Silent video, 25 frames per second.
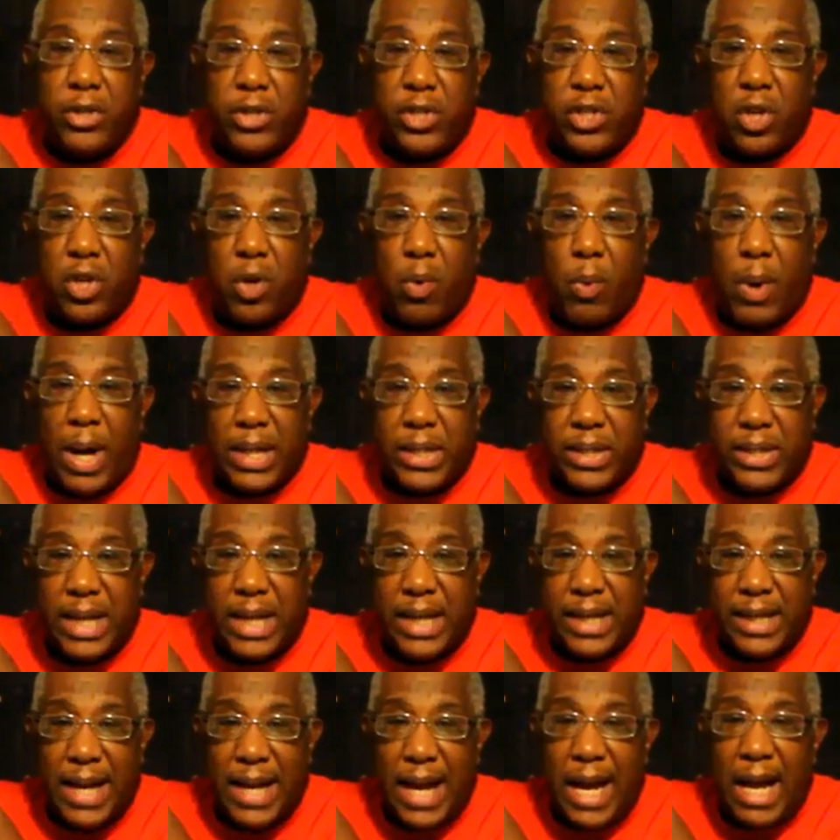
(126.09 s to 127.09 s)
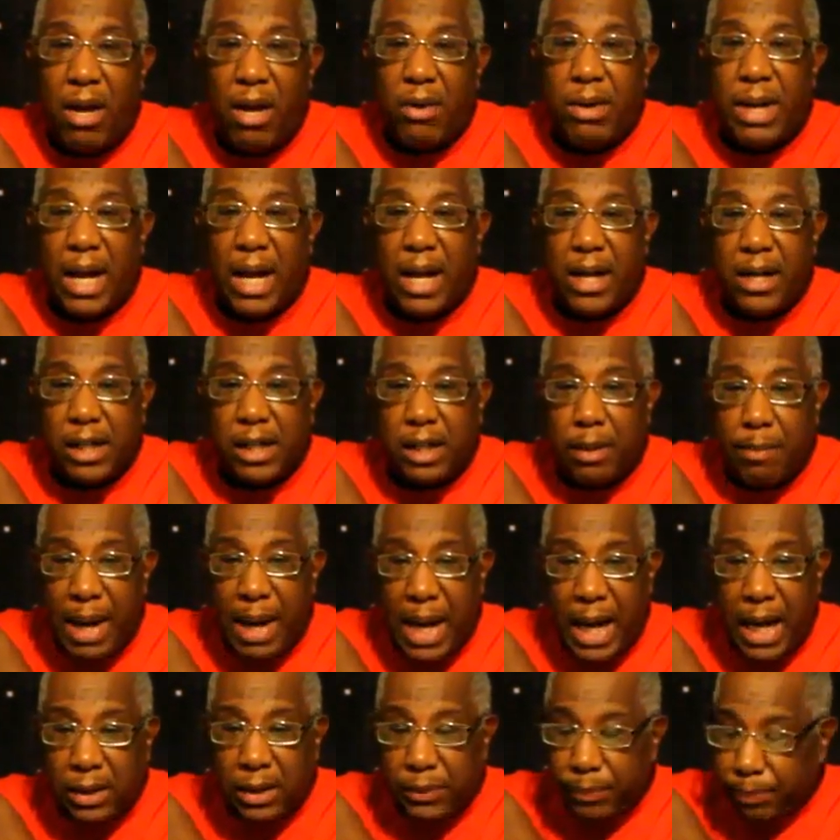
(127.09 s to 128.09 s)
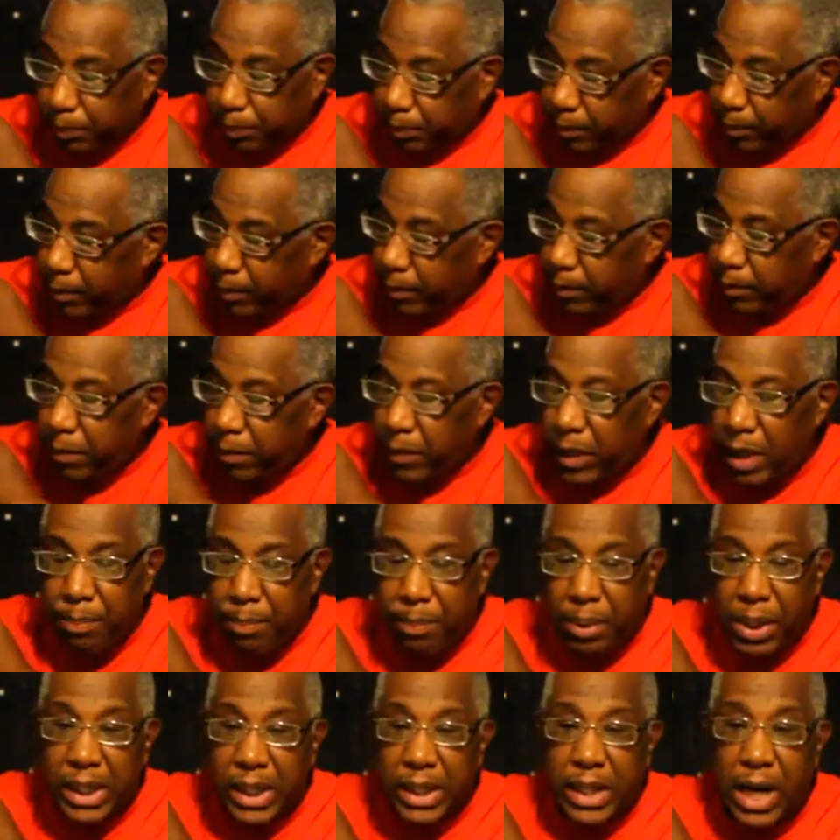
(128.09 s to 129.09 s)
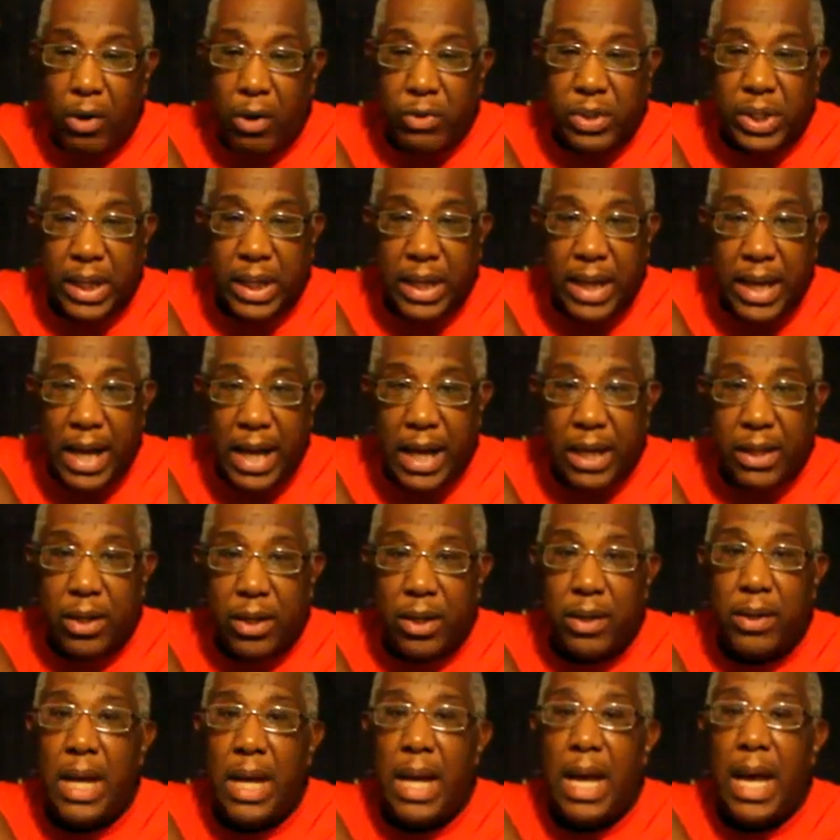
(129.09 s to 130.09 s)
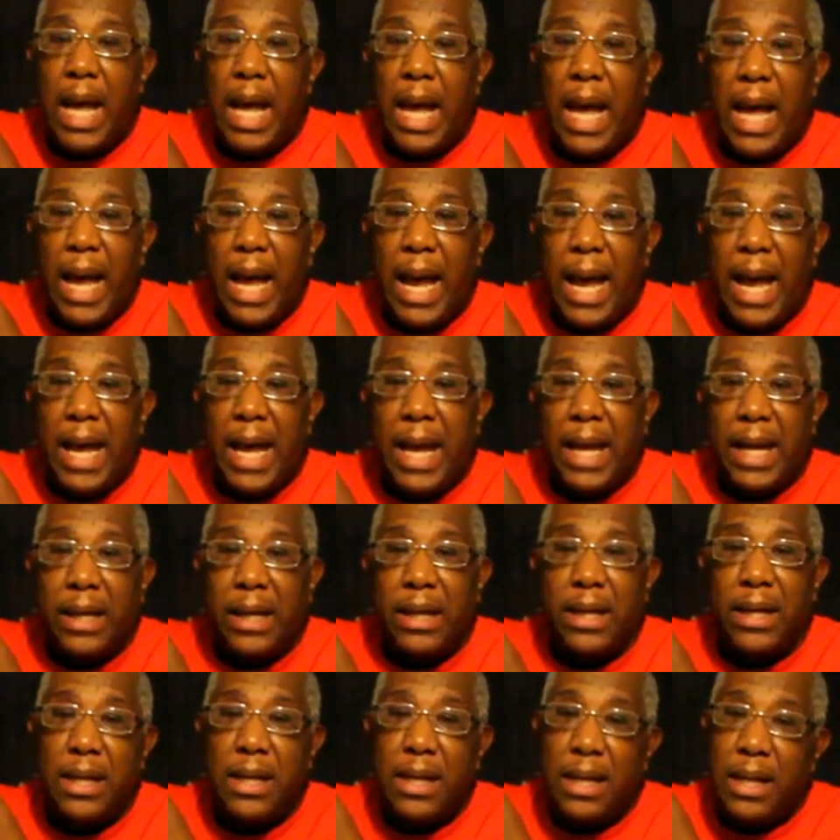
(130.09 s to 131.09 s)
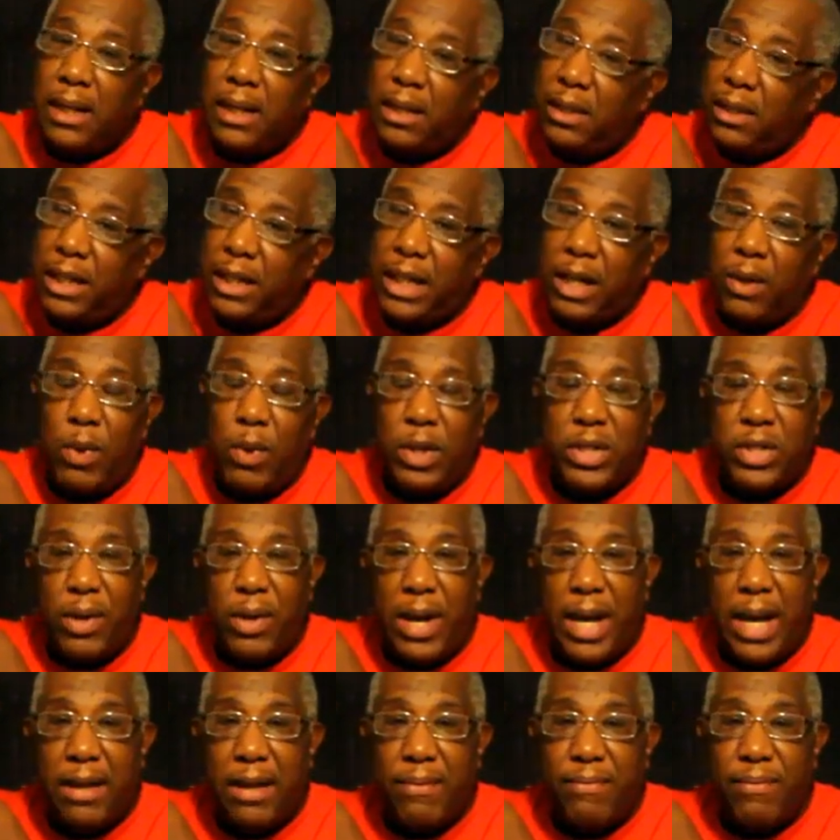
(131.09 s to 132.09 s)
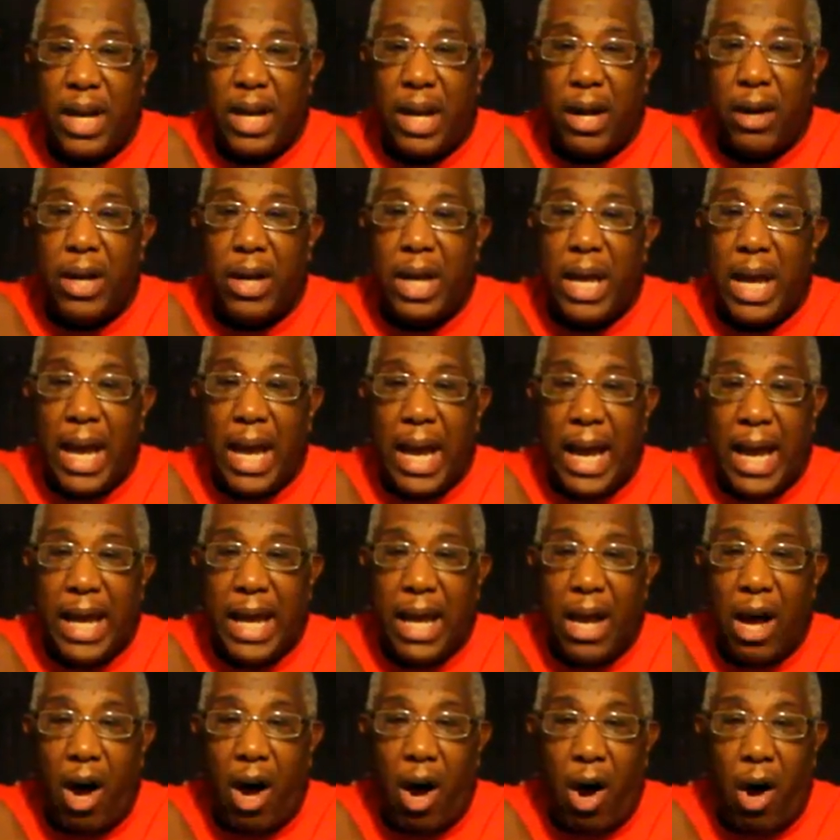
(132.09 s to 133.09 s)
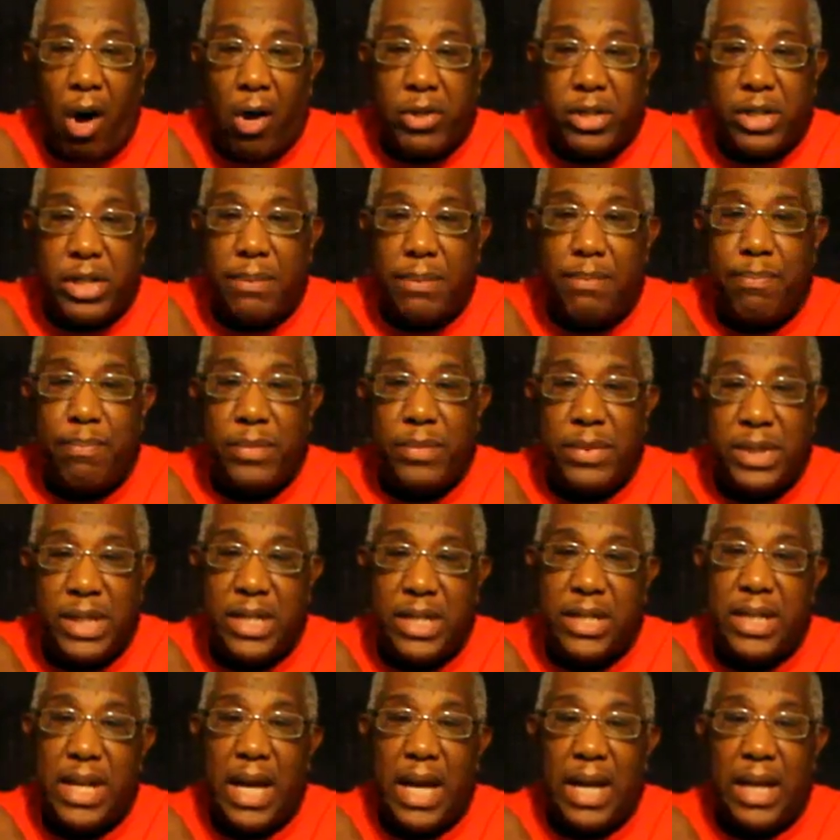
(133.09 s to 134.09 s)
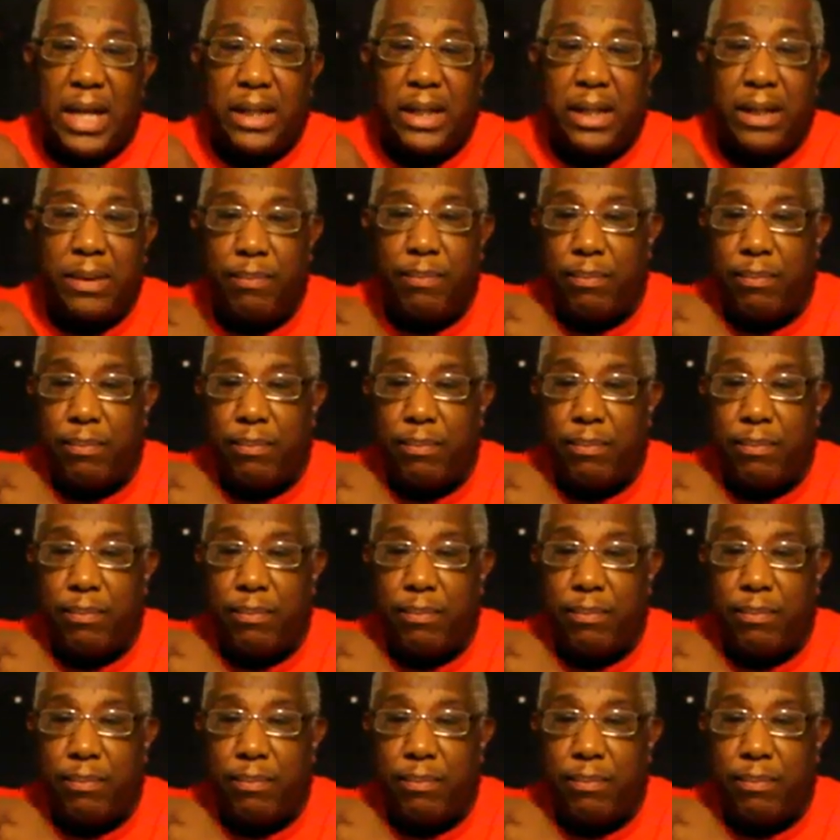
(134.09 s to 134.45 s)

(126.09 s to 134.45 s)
So I sat down, I cut them out, put it all together, and look at what you have there. A awesome design.